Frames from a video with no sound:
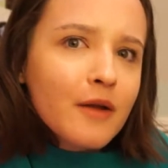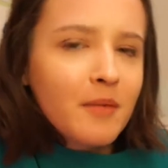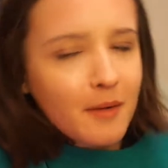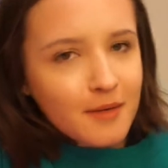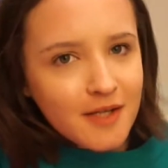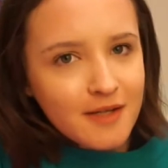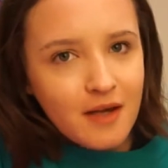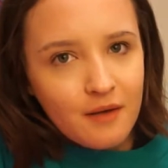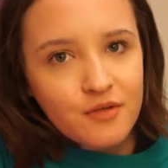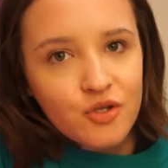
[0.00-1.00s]
You might be able to hear it's
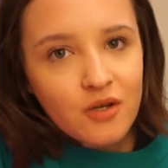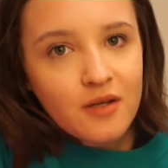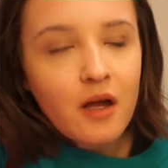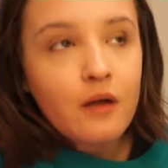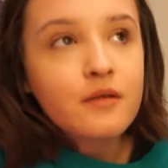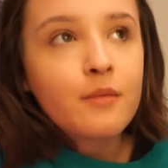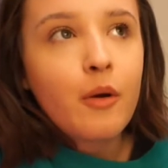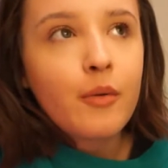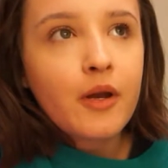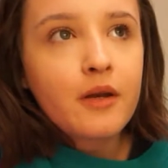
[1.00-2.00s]
absolutely chucking down, so I'm
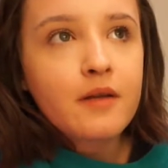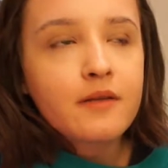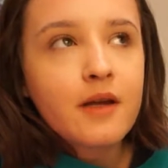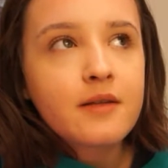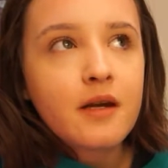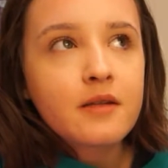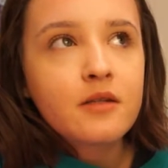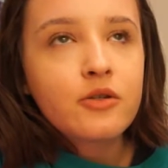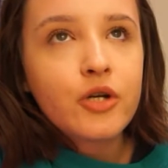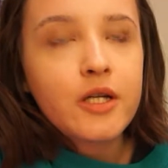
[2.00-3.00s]
probably going to need to get a taxi to
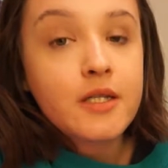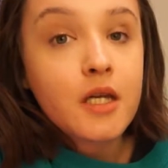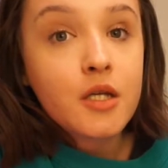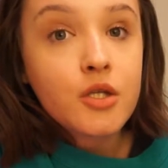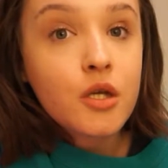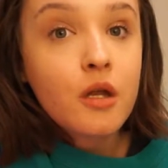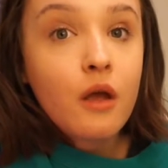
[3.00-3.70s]
the train station.